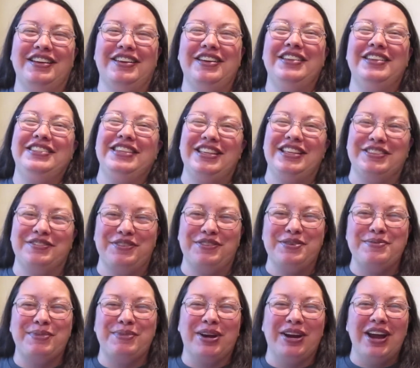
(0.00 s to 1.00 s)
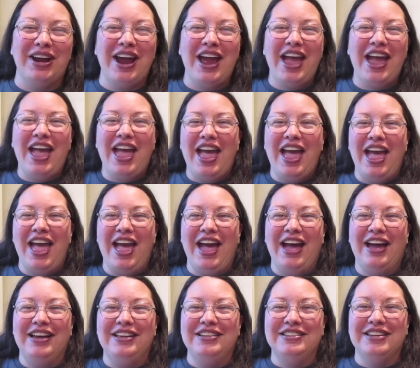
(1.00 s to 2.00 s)
good sense of humor,
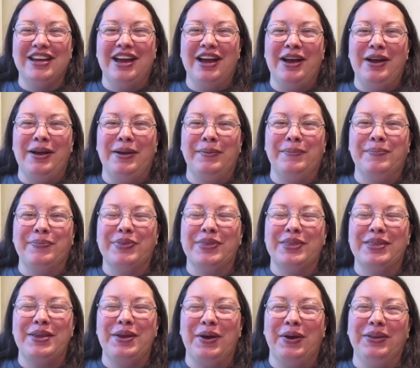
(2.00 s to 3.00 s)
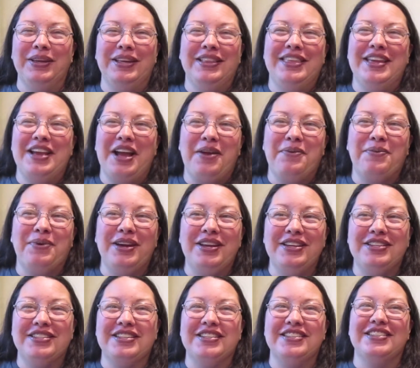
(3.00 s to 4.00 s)
and the only thing I
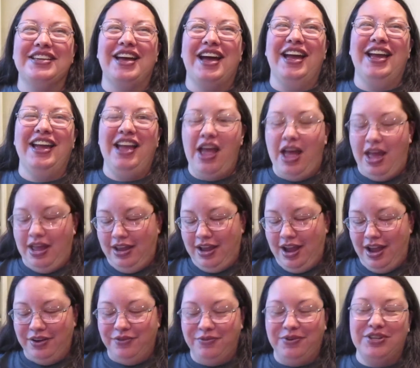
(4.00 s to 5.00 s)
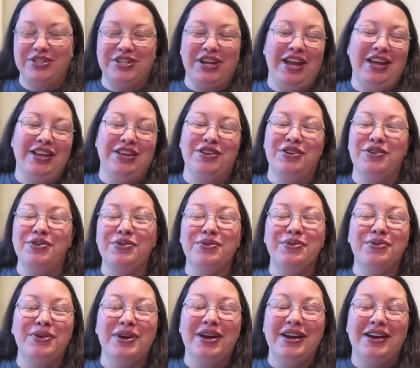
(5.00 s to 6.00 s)
wish is I kind of wish I
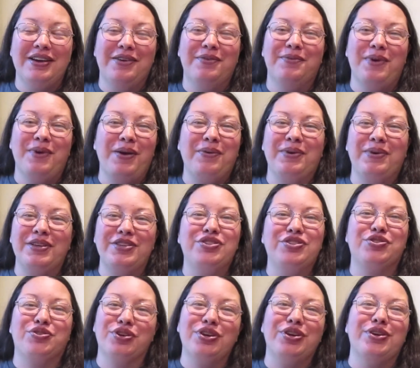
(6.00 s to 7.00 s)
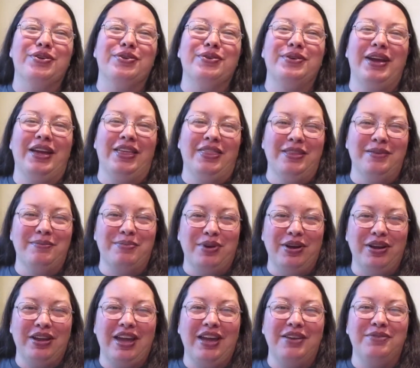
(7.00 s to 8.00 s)
knew what was true in the
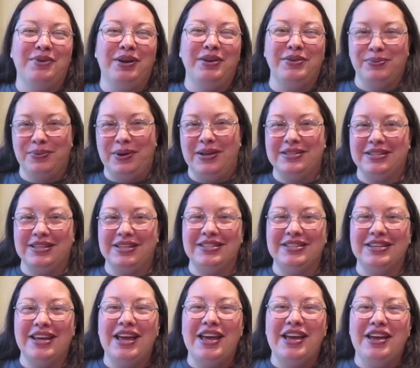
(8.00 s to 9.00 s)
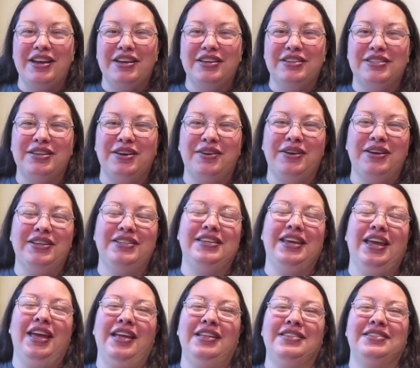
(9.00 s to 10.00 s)
book and what wasn't. So
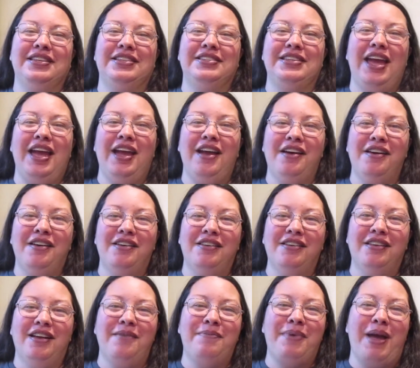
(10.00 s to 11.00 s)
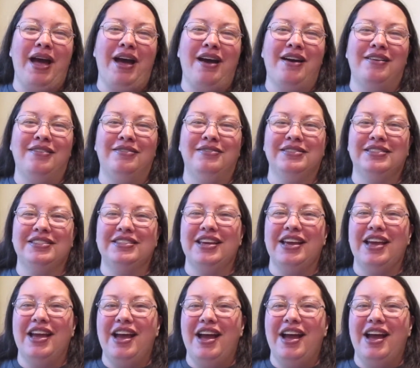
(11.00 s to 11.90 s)
it's a tale about